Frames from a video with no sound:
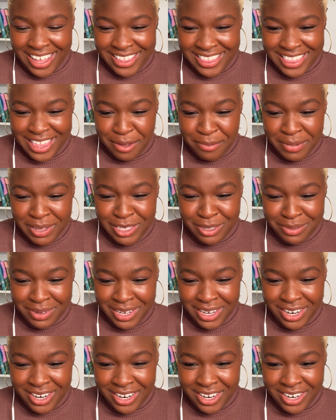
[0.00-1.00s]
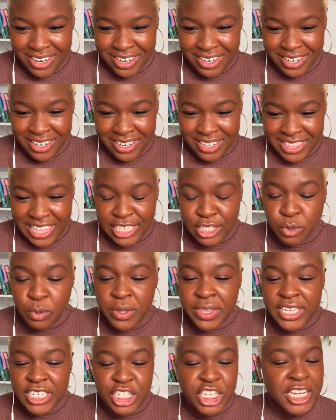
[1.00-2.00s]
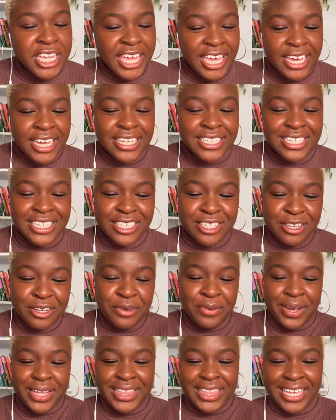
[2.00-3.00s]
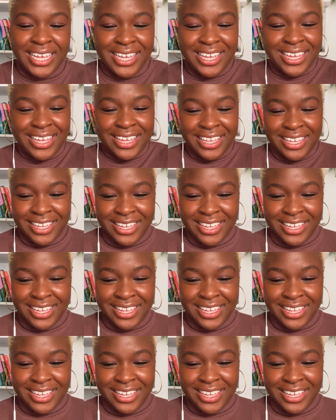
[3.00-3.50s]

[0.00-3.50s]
That must be her. That's one that she kissed too, I think.